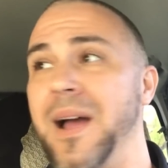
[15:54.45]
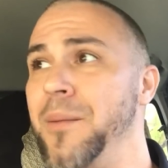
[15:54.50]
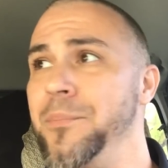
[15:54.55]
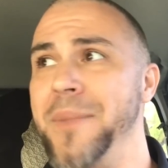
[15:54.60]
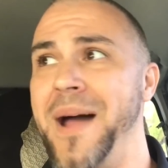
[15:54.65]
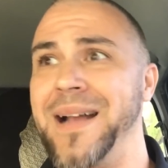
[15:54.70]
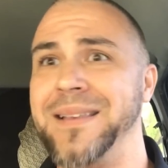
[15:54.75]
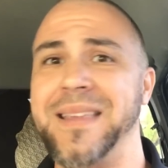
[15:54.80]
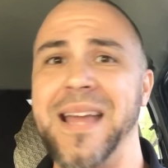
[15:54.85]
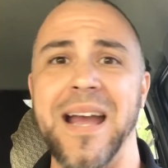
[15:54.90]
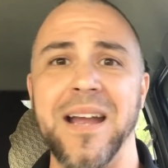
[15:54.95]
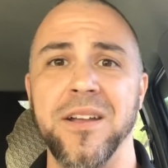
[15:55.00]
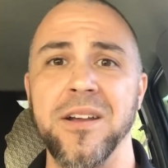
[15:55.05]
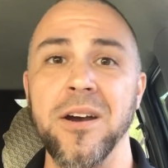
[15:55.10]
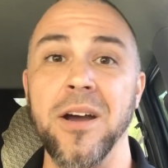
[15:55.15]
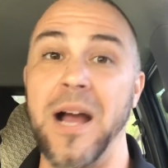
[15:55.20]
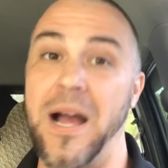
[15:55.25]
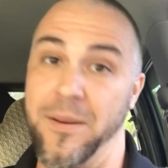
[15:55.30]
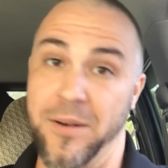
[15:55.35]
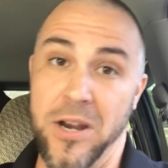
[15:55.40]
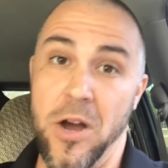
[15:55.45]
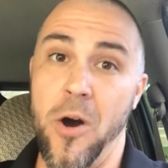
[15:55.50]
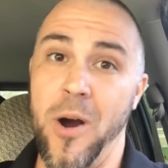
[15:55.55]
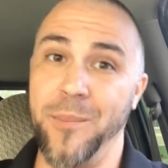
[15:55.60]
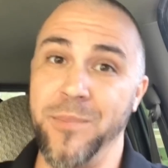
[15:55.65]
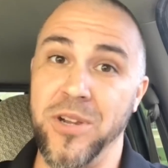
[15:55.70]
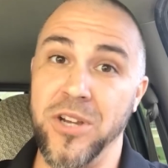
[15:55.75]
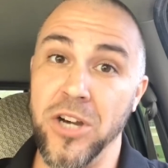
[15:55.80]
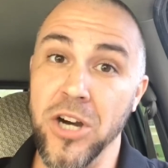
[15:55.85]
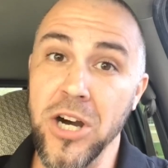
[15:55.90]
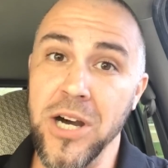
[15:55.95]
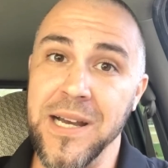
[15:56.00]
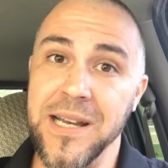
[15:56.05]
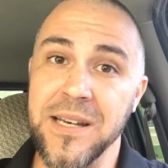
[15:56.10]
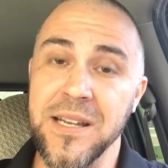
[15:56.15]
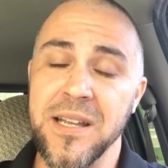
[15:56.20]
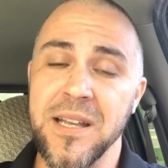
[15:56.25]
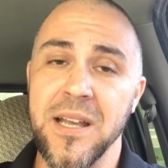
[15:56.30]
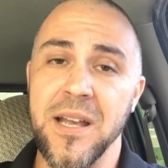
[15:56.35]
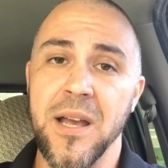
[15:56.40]
I'm not that good. I know I'm
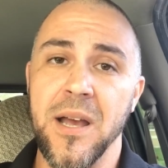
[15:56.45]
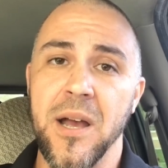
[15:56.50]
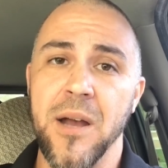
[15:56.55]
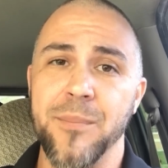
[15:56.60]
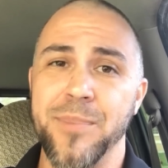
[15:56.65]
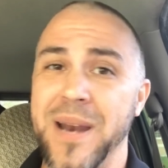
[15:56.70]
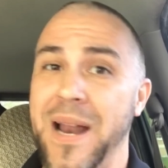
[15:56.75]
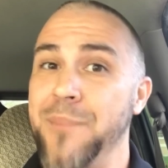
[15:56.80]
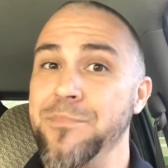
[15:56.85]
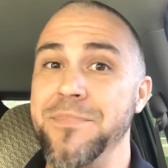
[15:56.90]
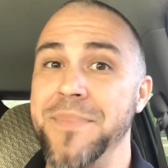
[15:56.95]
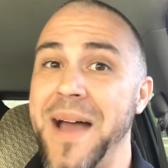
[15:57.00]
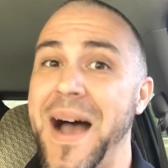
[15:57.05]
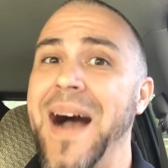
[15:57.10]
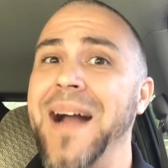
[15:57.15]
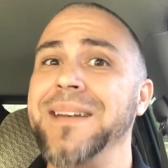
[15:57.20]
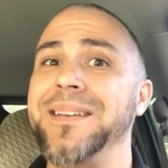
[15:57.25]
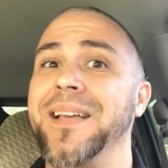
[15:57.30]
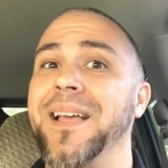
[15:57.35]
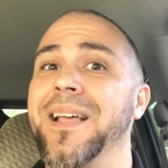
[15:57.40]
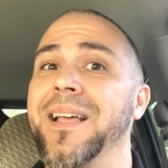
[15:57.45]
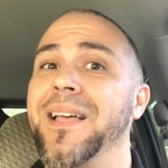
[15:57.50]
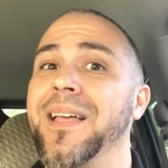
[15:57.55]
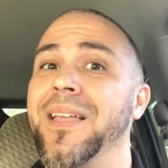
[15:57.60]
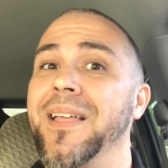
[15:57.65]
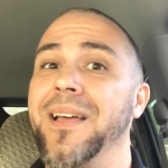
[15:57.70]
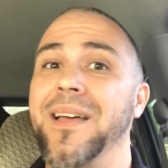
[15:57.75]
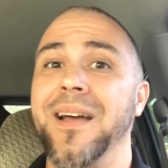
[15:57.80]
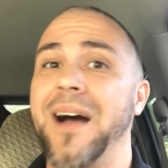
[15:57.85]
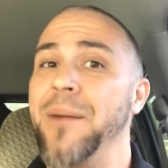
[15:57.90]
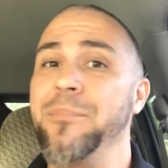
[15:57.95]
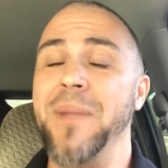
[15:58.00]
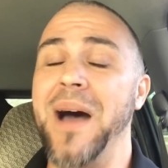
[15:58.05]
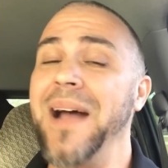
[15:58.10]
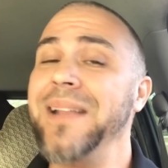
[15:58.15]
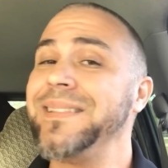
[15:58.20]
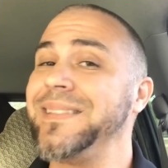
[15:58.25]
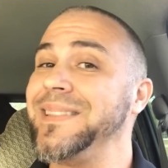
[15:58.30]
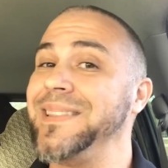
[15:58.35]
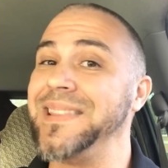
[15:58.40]
good, but I'm not
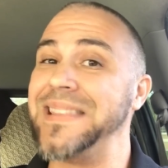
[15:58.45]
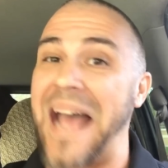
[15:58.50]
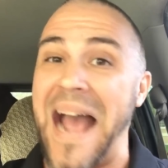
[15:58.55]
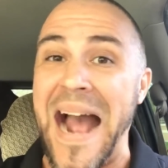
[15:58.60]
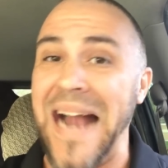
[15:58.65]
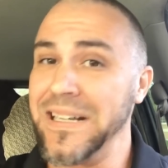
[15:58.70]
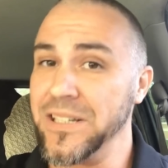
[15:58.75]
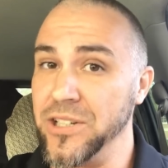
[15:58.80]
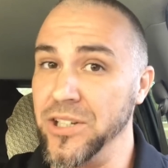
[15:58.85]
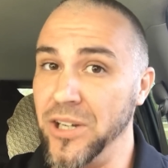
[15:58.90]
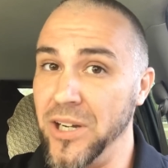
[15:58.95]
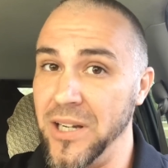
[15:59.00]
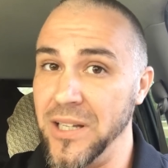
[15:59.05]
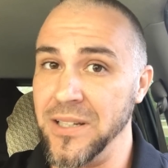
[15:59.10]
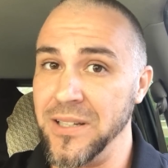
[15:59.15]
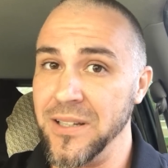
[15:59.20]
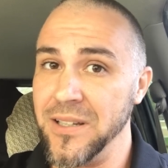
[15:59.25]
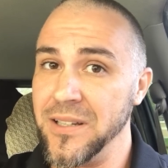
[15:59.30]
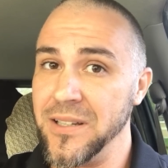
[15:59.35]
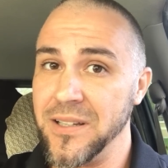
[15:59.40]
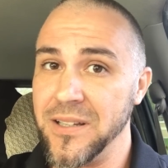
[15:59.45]
that good.